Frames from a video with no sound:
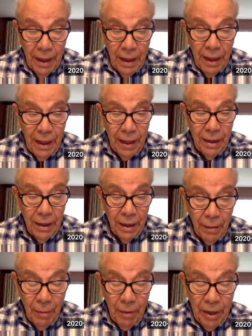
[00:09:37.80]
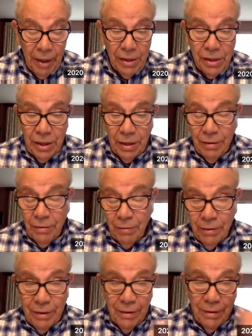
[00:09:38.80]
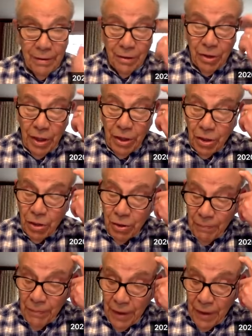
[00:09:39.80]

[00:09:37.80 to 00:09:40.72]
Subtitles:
And I'm amazed at changes.